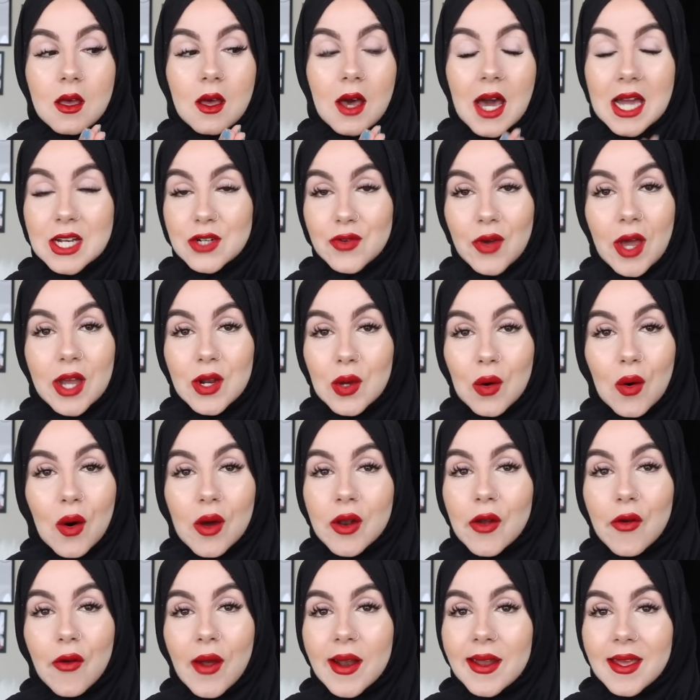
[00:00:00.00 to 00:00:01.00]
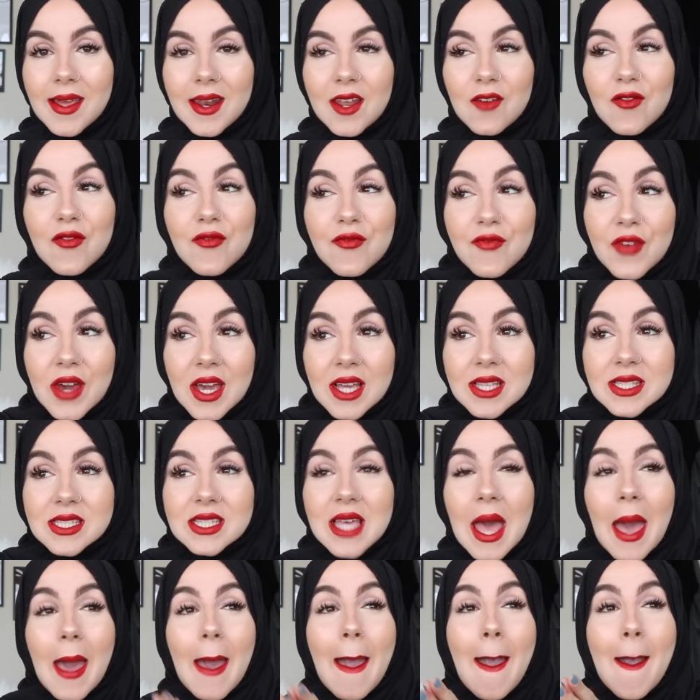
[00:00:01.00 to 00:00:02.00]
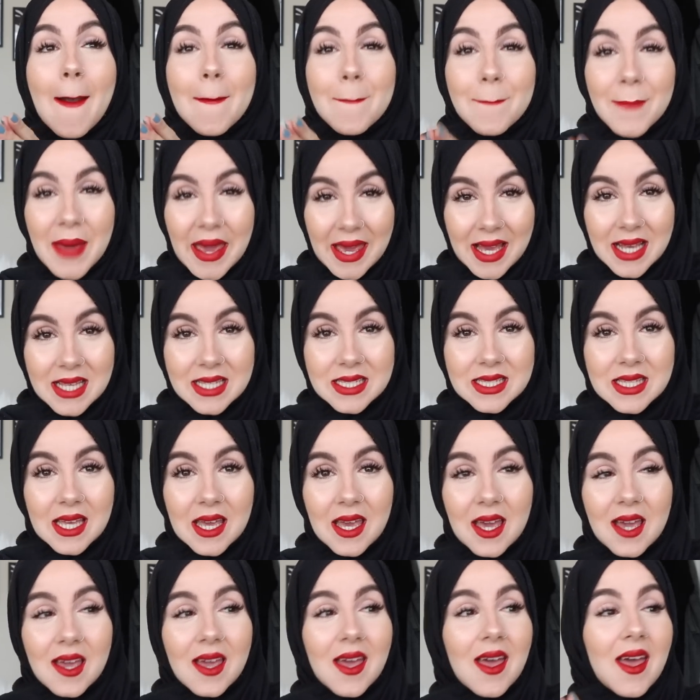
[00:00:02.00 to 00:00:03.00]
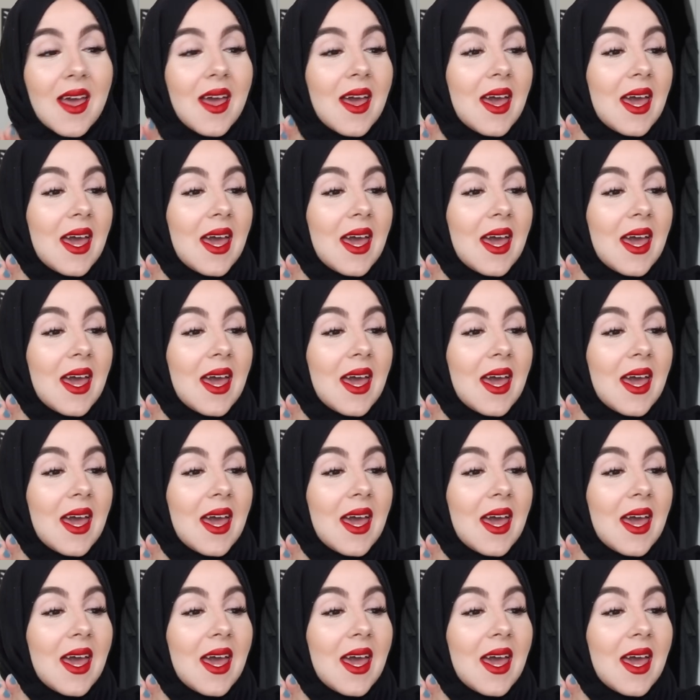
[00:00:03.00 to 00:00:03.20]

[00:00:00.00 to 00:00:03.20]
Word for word: I tried it on already and it fits amazing.